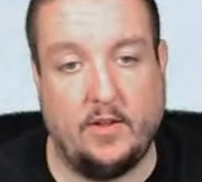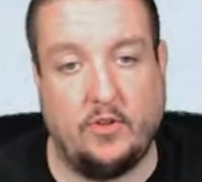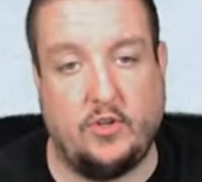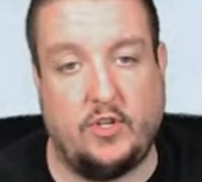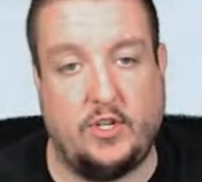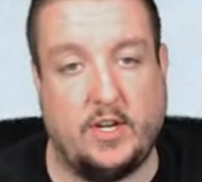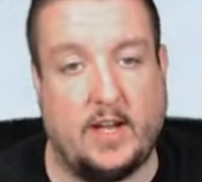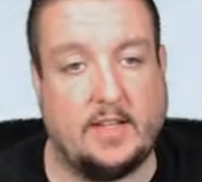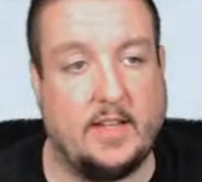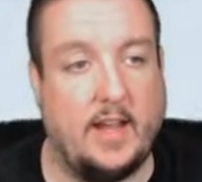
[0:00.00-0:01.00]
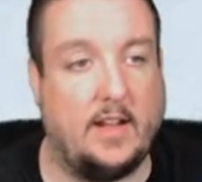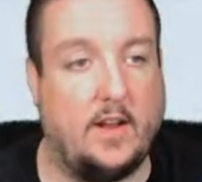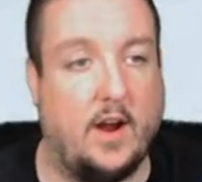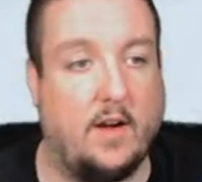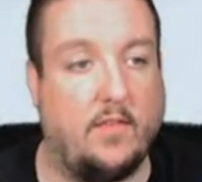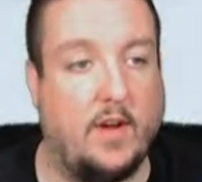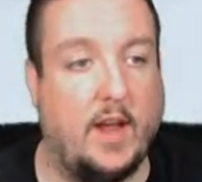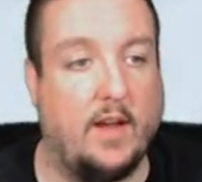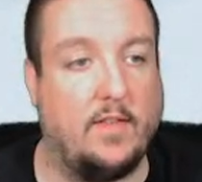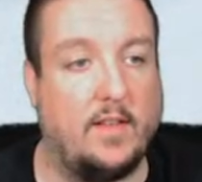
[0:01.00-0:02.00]
Just like the carnival
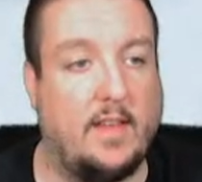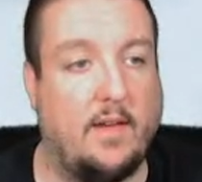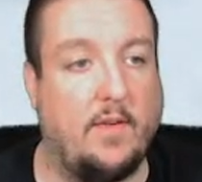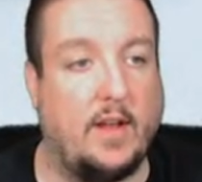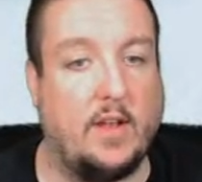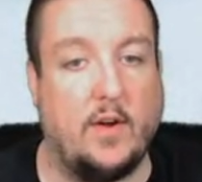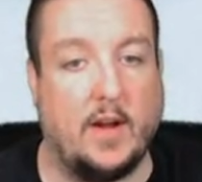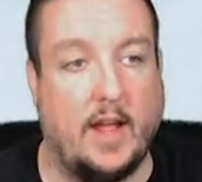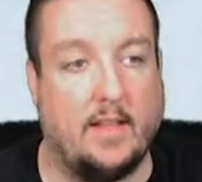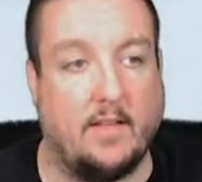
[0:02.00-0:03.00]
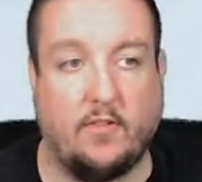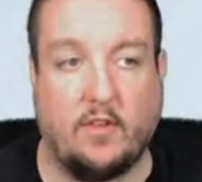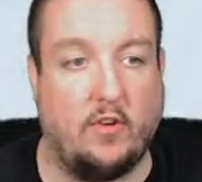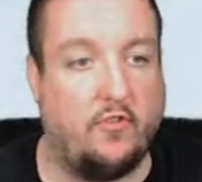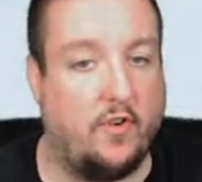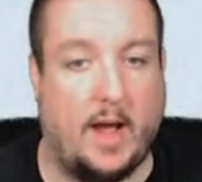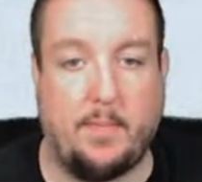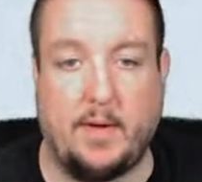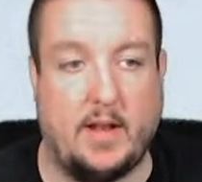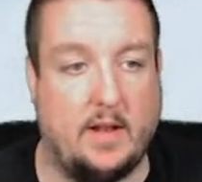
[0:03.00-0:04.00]
games. Let's see if we can do it, guys. I'm just going to drop
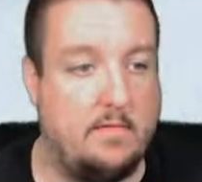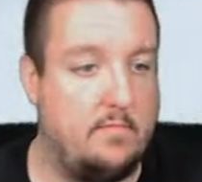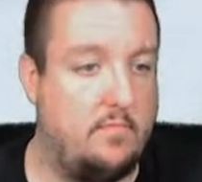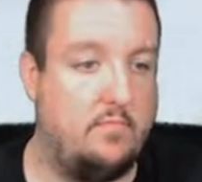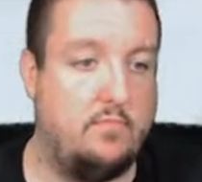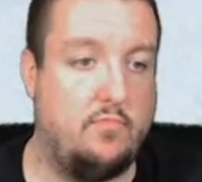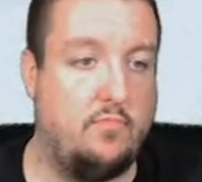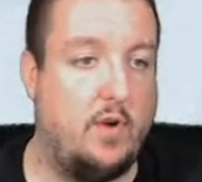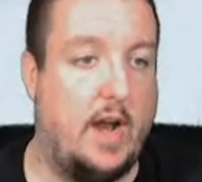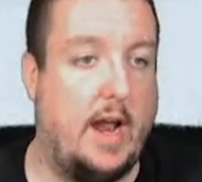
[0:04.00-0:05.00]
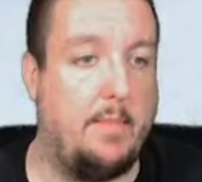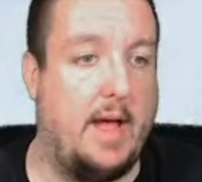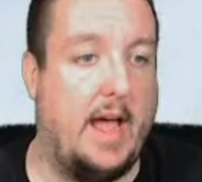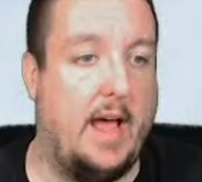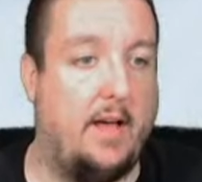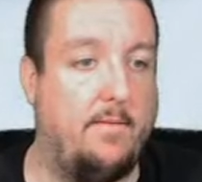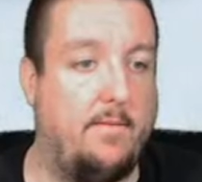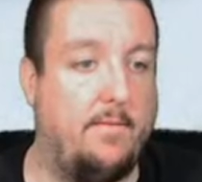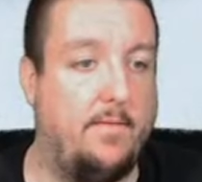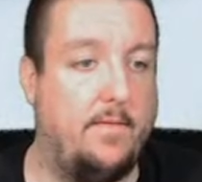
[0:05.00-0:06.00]
it right about
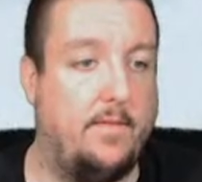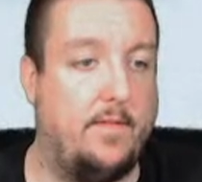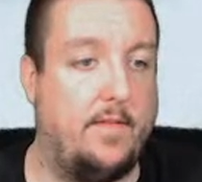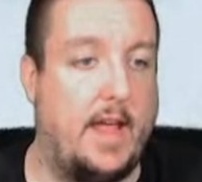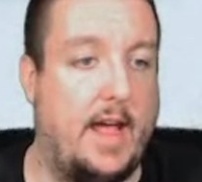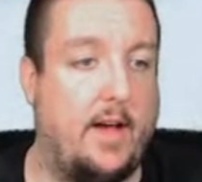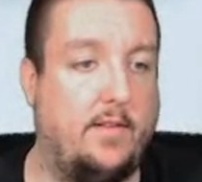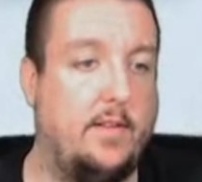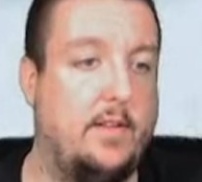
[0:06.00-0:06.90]
now.